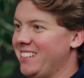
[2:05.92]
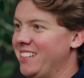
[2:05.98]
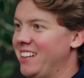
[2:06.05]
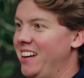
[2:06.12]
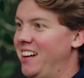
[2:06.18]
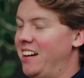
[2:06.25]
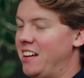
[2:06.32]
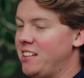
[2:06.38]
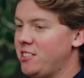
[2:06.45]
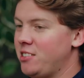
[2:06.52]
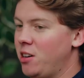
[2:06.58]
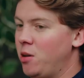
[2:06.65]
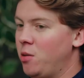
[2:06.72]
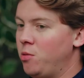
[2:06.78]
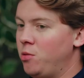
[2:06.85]
Yeah. And
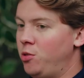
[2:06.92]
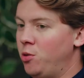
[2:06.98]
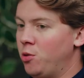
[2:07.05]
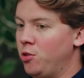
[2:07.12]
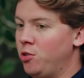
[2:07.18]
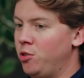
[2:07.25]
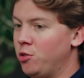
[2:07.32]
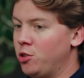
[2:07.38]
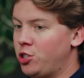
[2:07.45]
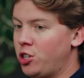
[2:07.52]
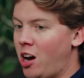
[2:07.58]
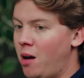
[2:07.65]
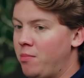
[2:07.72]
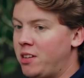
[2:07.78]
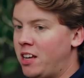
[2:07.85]
so your
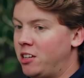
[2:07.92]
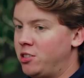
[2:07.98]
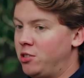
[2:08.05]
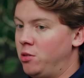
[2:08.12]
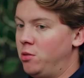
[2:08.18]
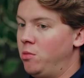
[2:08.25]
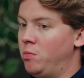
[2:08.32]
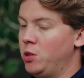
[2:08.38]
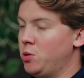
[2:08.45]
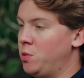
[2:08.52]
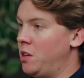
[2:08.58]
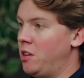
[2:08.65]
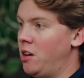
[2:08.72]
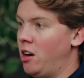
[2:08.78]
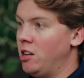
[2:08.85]
job takes you
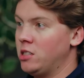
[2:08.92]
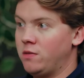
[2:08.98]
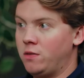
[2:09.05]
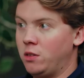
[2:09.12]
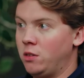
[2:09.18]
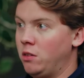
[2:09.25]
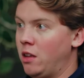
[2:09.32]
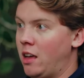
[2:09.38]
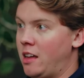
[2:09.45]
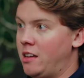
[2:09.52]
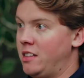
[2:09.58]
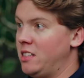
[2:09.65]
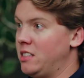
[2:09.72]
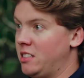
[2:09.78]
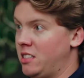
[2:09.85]
between Huntsville and
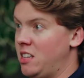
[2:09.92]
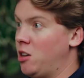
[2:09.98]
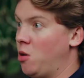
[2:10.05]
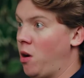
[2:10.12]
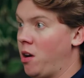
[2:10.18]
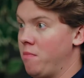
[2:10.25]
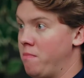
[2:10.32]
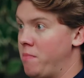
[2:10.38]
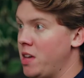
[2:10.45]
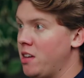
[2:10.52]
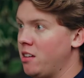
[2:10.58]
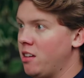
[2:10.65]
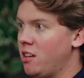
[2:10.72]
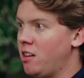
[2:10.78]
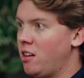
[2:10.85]
DC quite a
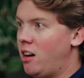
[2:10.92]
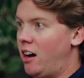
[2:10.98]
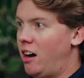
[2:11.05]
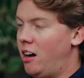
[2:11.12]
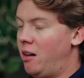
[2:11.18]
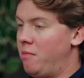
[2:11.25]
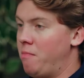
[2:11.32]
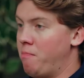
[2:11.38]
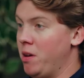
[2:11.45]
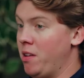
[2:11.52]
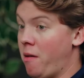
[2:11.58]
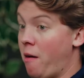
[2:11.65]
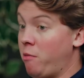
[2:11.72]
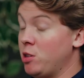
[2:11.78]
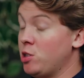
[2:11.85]
bit.
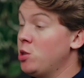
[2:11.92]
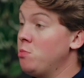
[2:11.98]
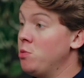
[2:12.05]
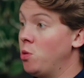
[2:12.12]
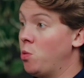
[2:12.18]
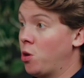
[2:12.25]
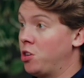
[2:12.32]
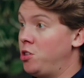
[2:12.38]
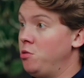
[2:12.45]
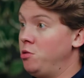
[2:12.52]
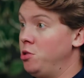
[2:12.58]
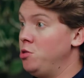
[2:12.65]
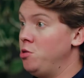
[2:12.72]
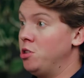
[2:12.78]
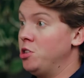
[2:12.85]
But I would assume the work you
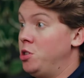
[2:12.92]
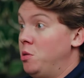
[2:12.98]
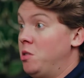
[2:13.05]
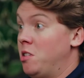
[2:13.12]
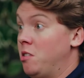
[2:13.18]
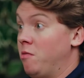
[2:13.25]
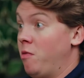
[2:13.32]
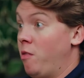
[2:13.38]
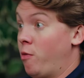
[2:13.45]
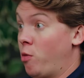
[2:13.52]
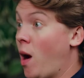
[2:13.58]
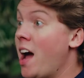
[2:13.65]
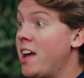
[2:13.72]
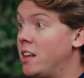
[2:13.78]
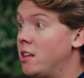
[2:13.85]
do, you could do it in a
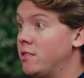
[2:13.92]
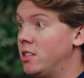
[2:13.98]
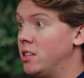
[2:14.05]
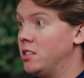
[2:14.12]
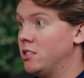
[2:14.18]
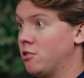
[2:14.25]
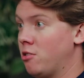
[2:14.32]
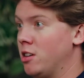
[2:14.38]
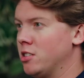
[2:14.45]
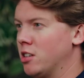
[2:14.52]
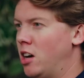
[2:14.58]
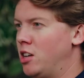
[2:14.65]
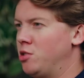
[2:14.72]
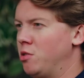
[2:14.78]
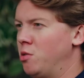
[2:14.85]
variety of cities across the
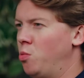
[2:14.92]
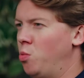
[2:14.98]
country.